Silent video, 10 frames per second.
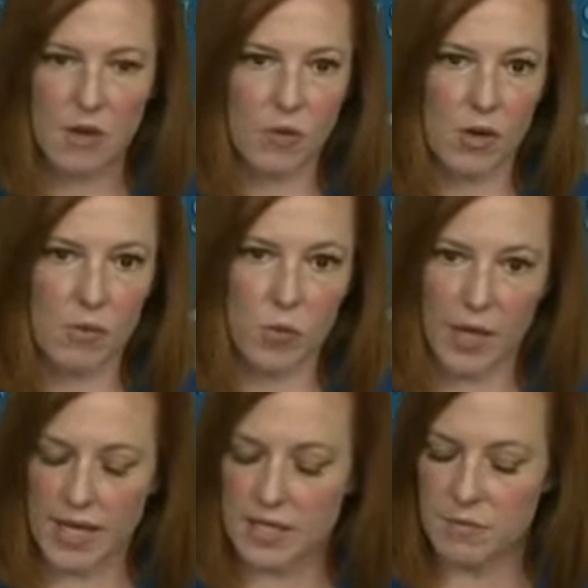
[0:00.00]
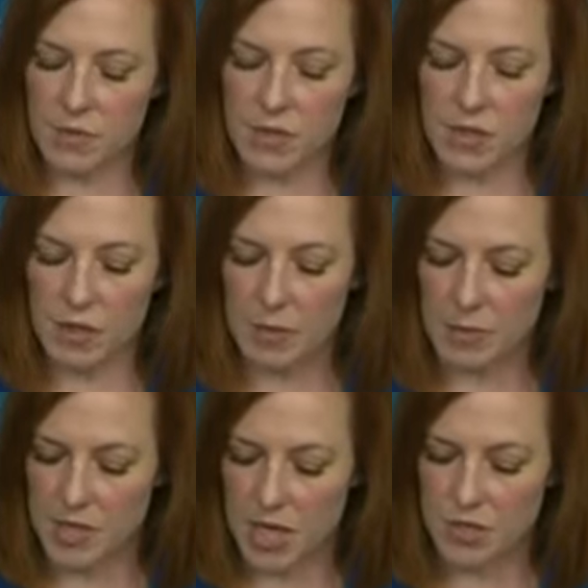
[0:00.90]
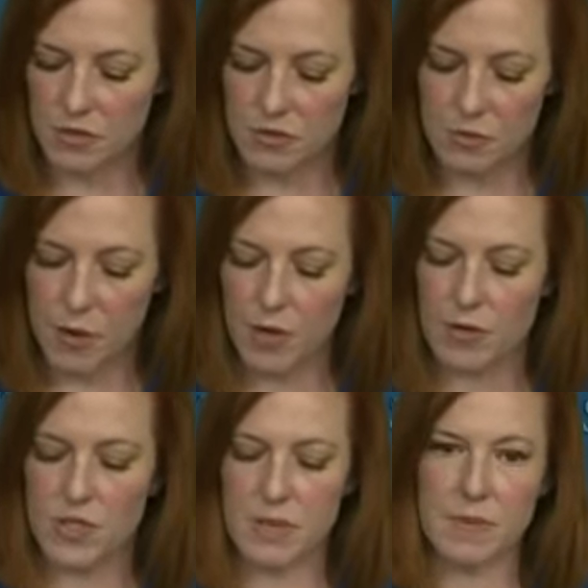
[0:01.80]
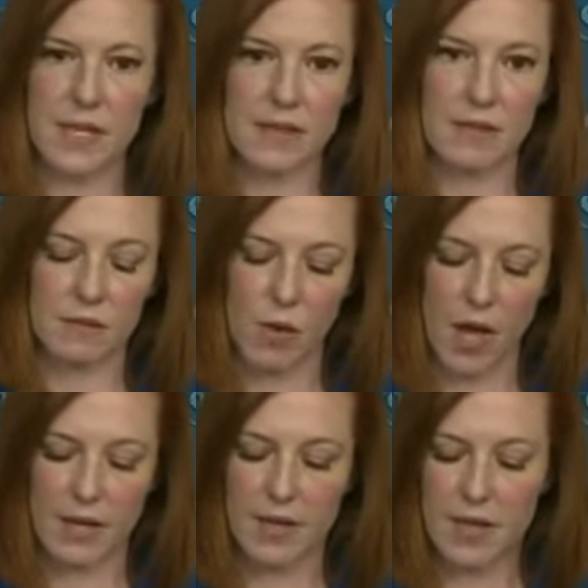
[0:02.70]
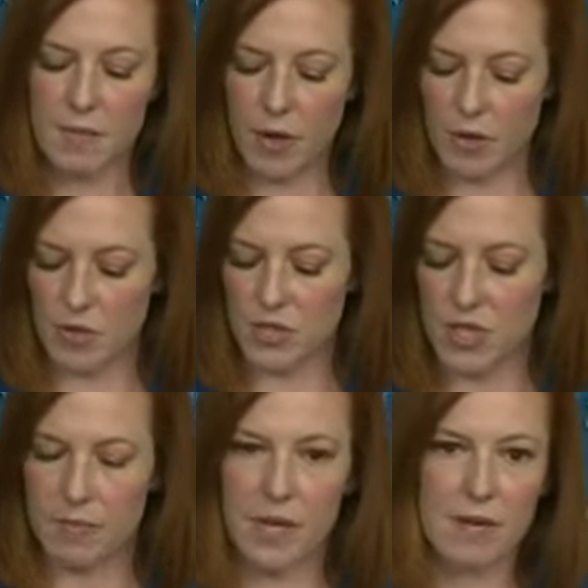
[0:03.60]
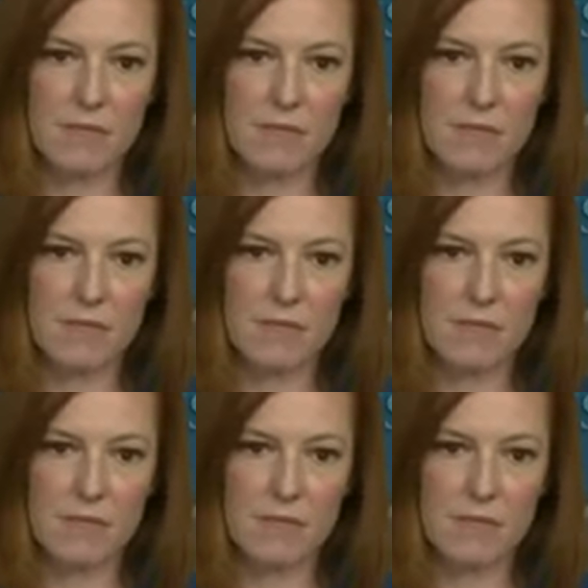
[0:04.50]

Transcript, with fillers: We're working to boost global production through partnerships like the Quad partnership.